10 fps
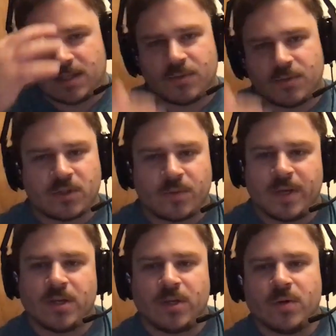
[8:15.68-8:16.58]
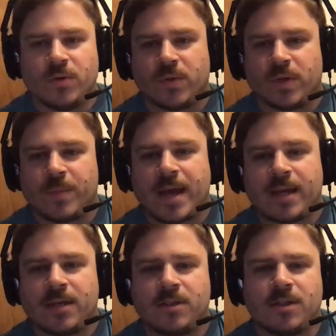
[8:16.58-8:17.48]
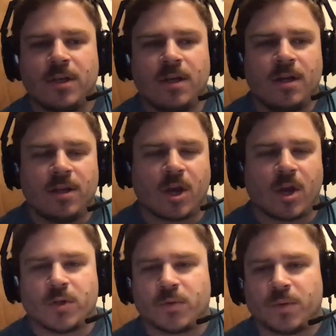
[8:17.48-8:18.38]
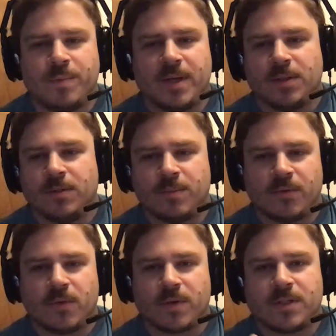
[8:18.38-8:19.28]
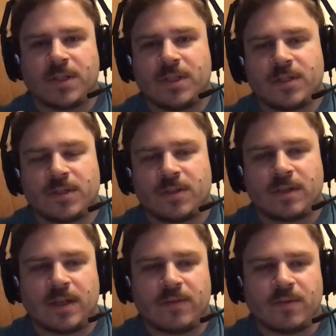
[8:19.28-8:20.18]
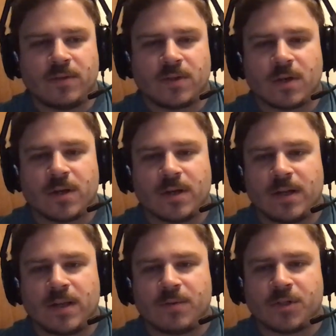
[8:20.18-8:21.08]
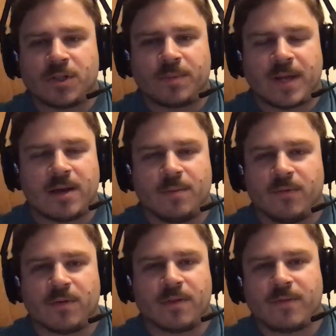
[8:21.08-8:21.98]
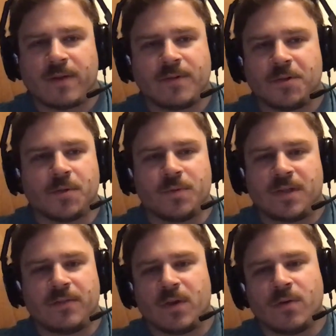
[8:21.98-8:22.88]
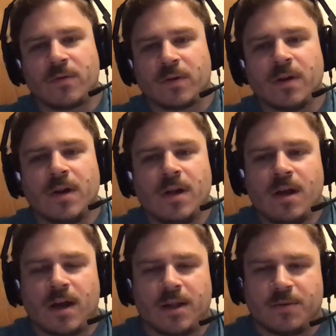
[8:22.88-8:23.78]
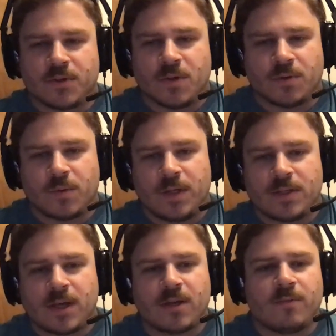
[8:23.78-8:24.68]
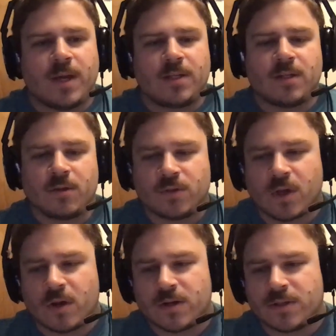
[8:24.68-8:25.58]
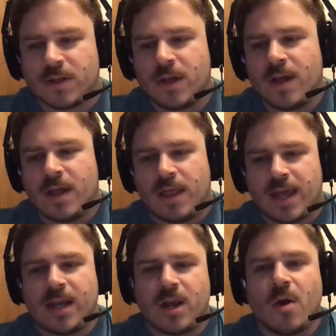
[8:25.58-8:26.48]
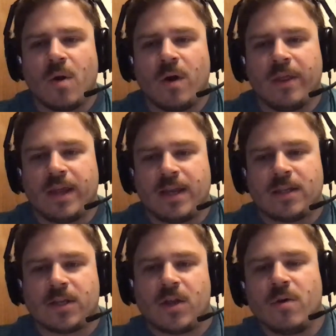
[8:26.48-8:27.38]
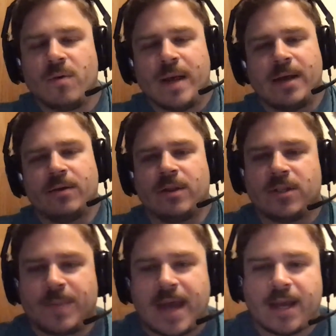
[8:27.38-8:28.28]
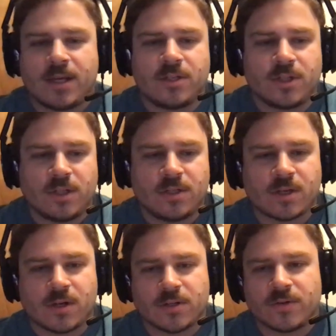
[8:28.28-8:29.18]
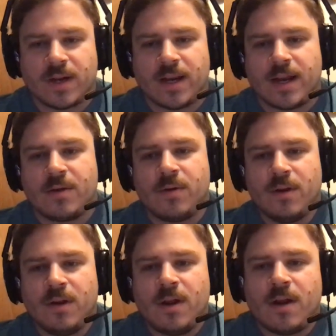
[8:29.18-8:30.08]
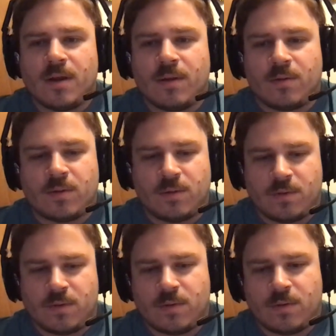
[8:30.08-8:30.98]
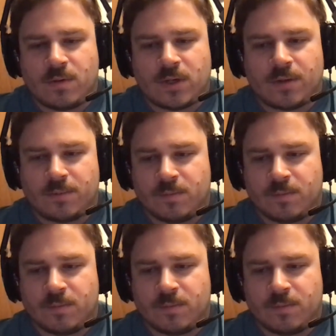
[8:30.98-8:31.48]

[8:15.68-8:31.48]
were so many unknowns with the package. The cars were built before the season even started, and they were shipped out before the 500 was even over. There was no tweaks they could have made to those cars. They know all they need to know about this package and these cars right now to